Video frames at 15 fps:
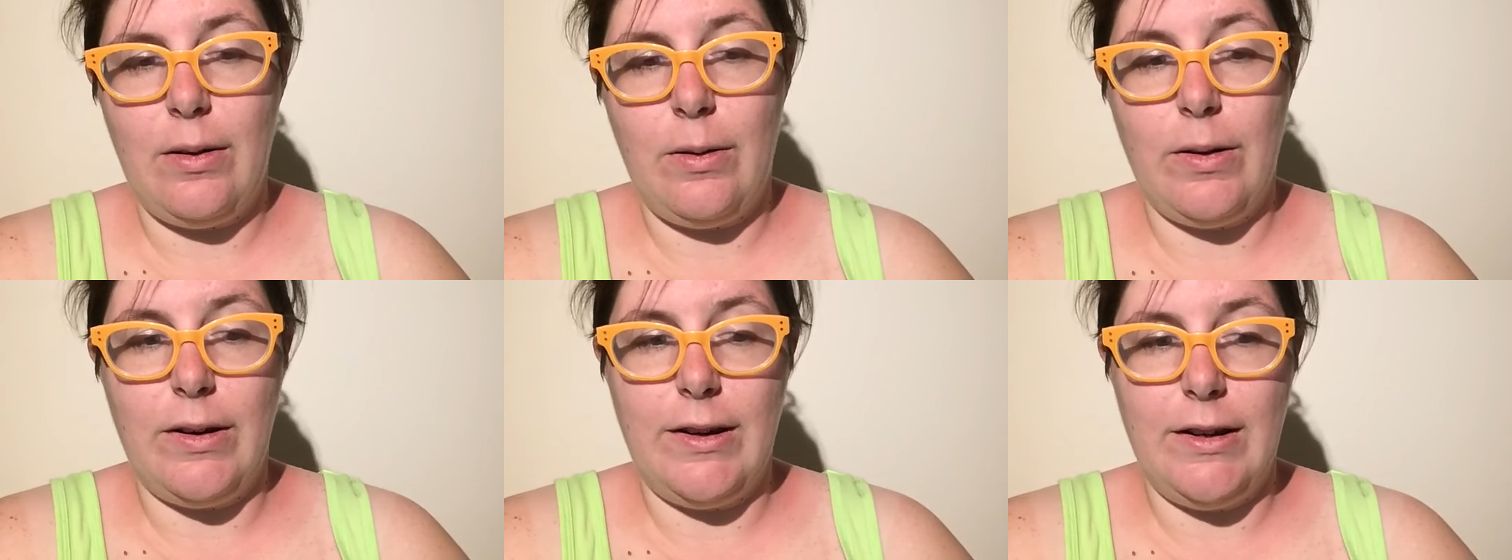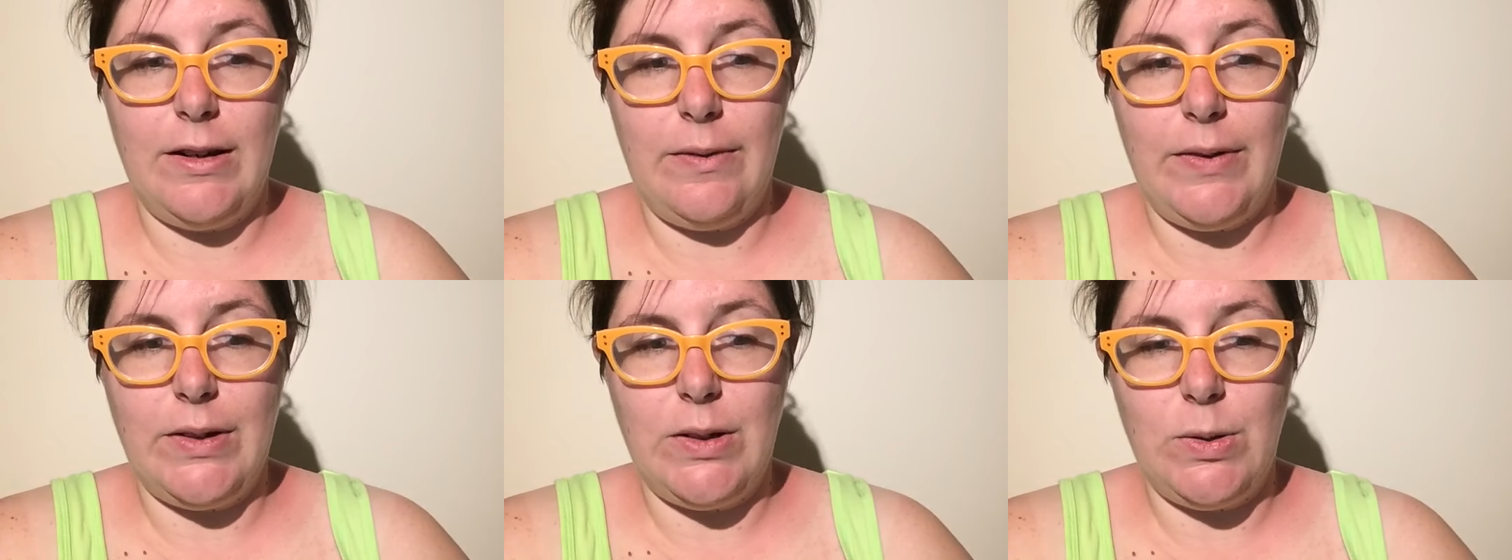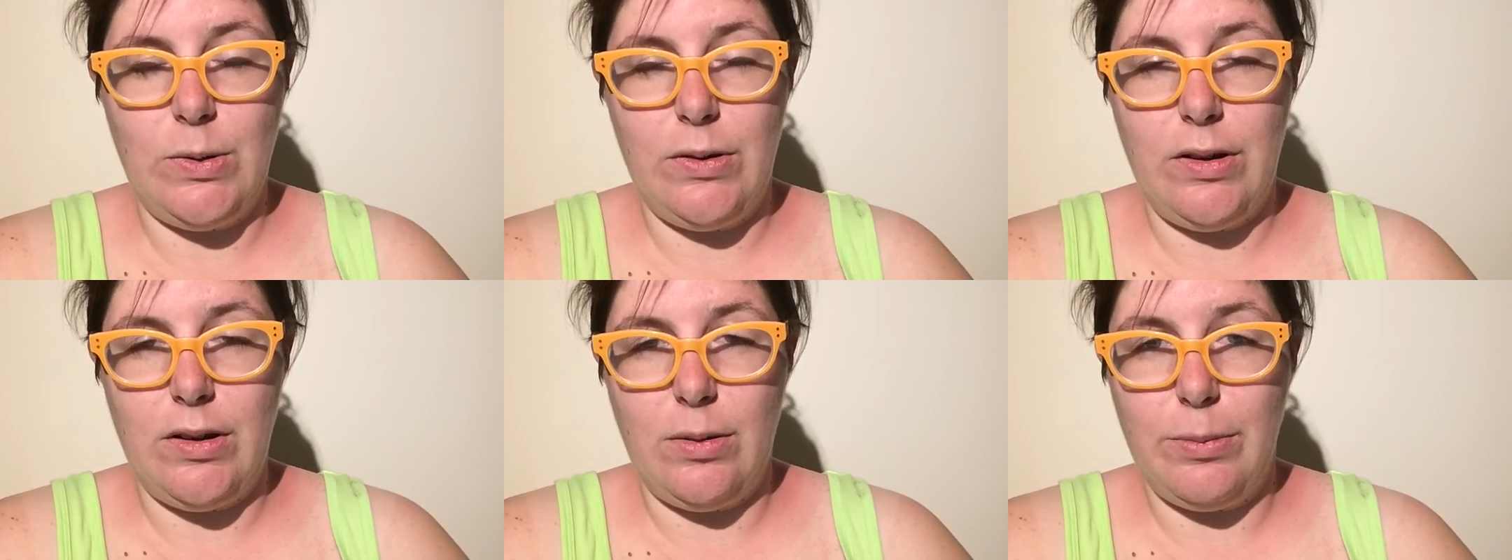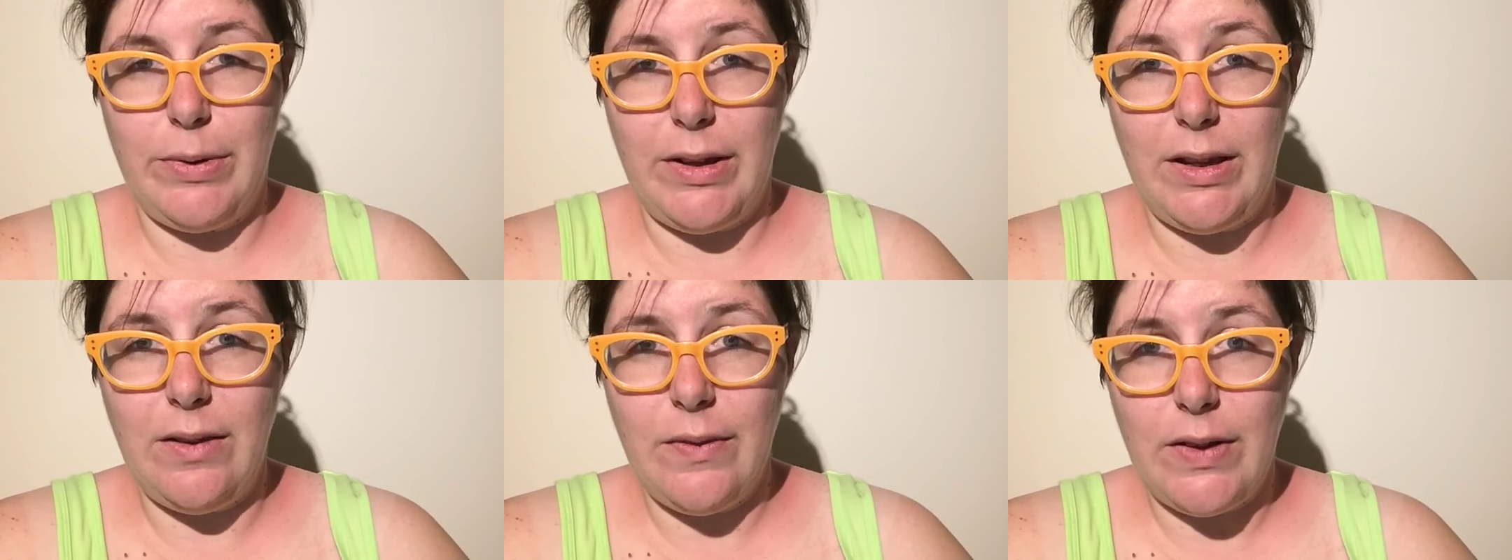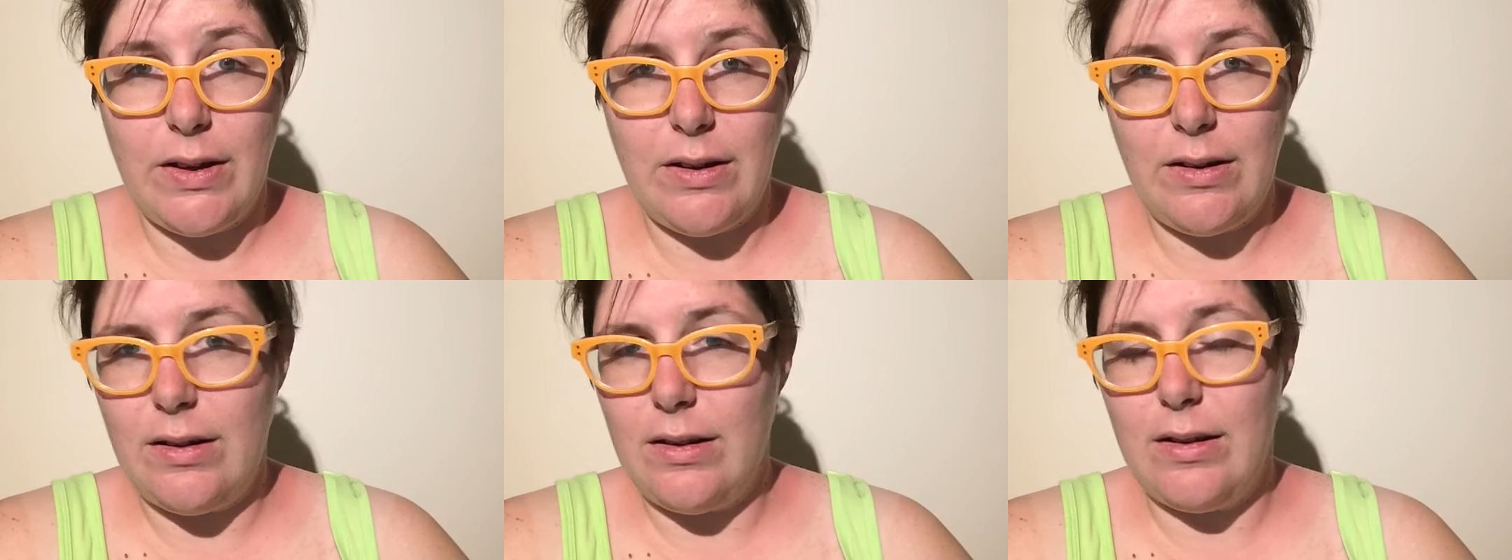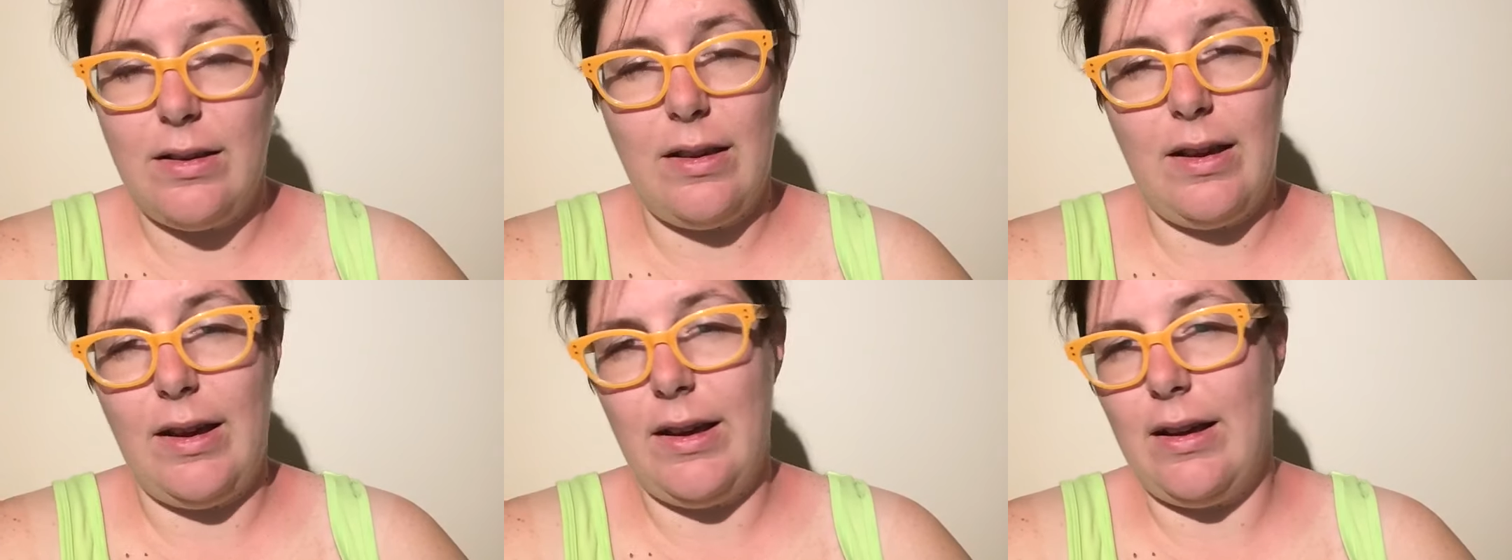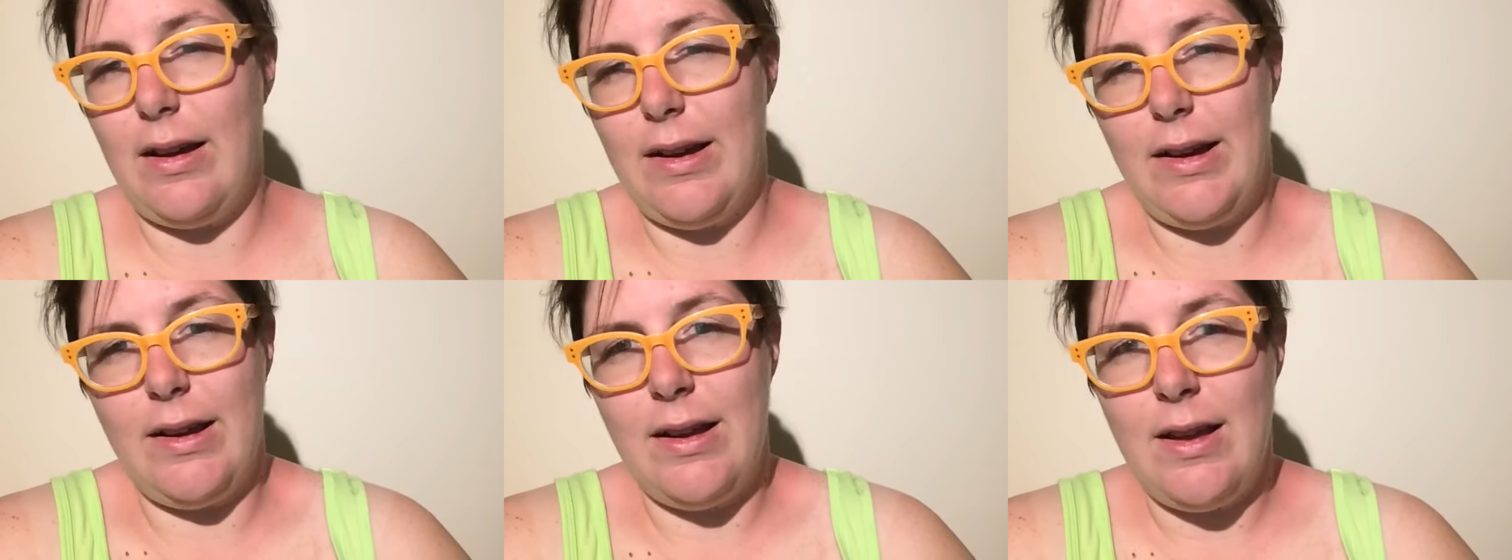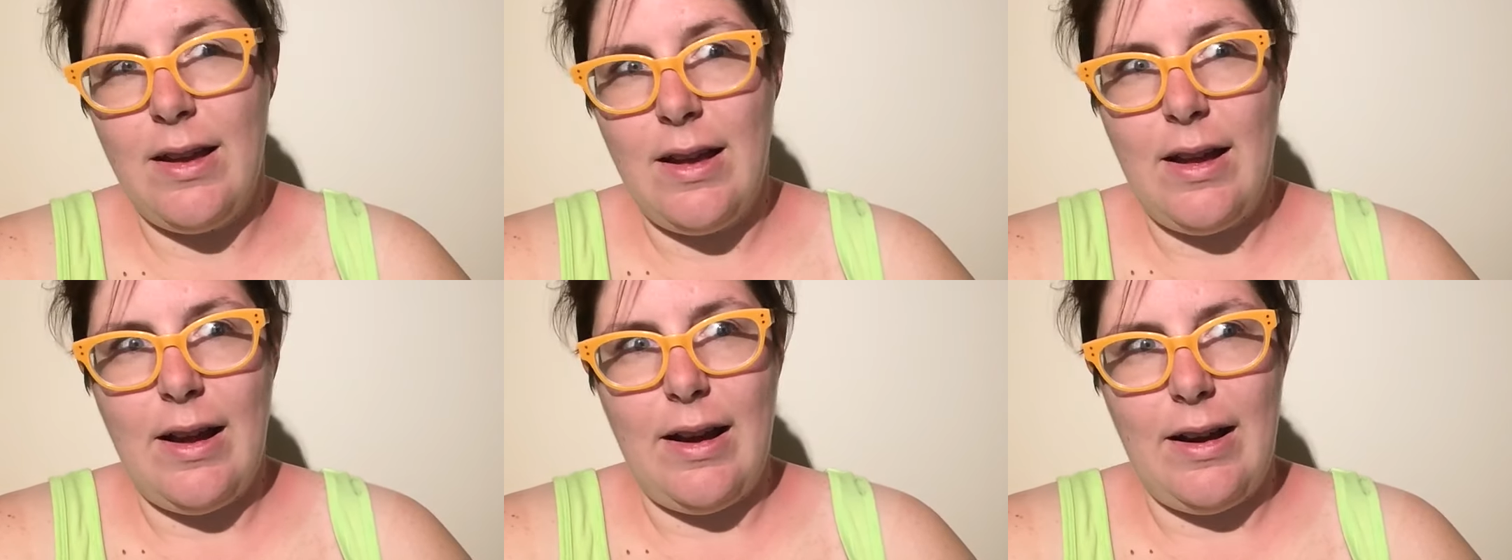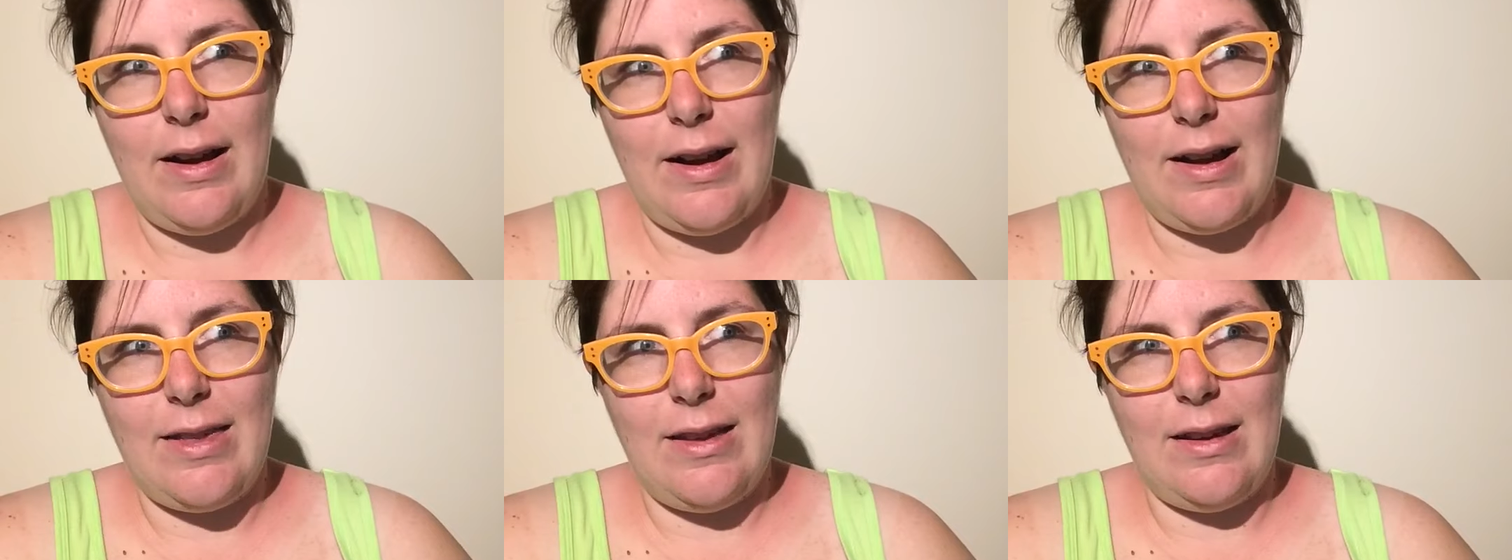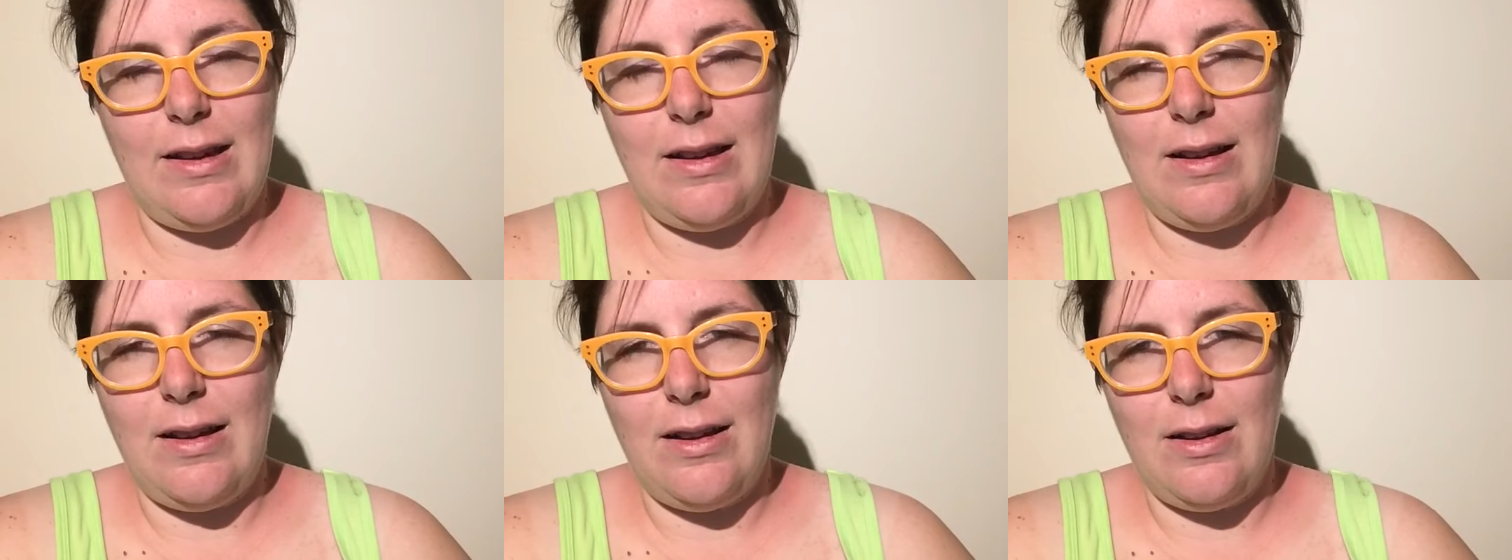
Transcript: or an individual you don't believe in. Like, I think